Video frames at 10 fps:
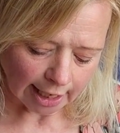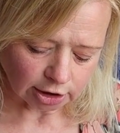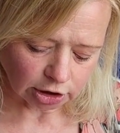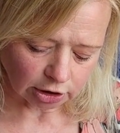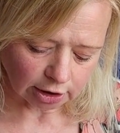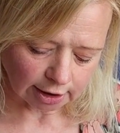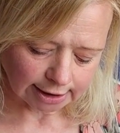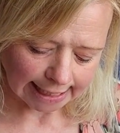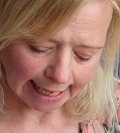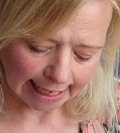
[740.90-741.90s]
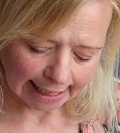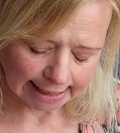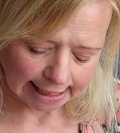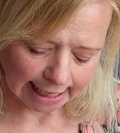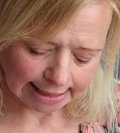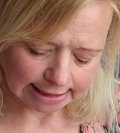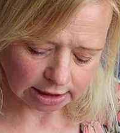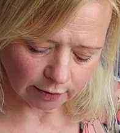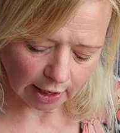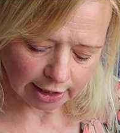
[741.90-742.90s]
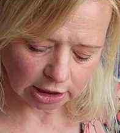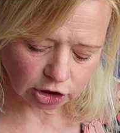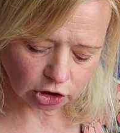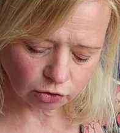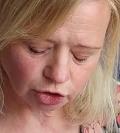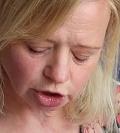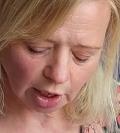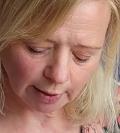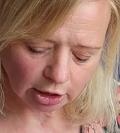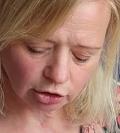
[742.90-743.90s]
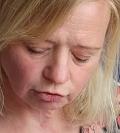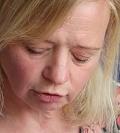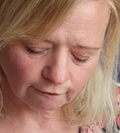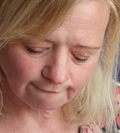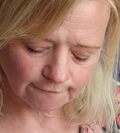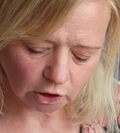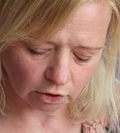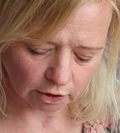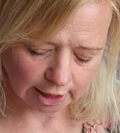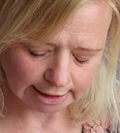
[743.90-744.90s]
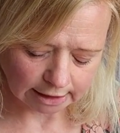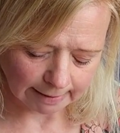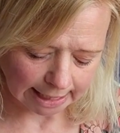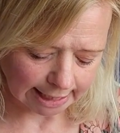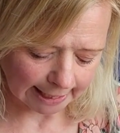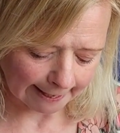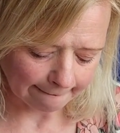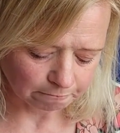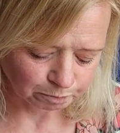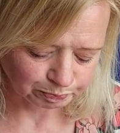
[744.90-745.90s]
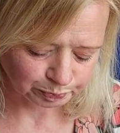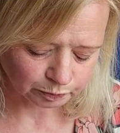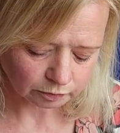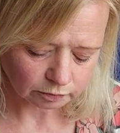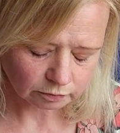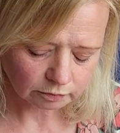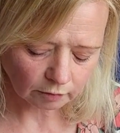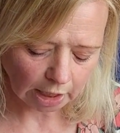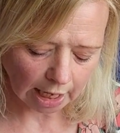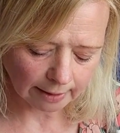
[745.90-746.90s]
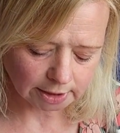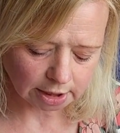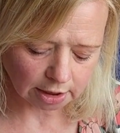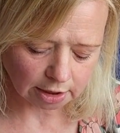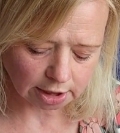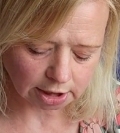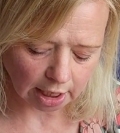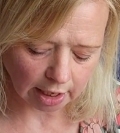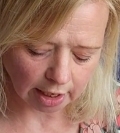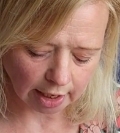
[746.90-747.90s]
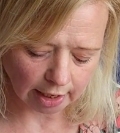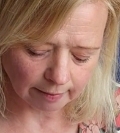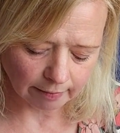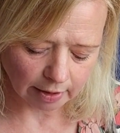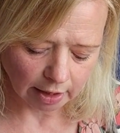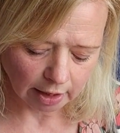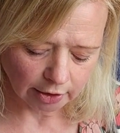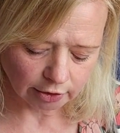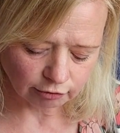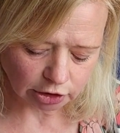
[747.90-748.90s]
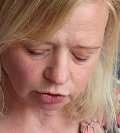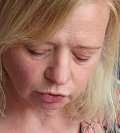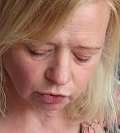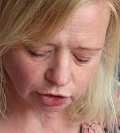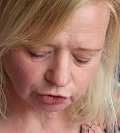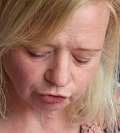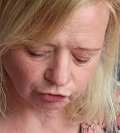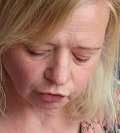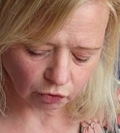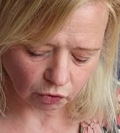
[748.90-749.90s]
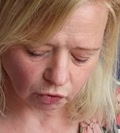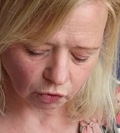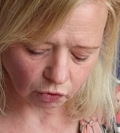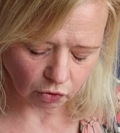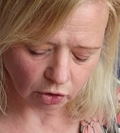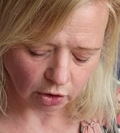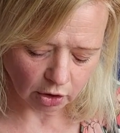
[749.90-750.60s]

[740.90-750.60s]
shall tag the lady. So I think she's called Sewing Through Fog is the maker. And there's the resource for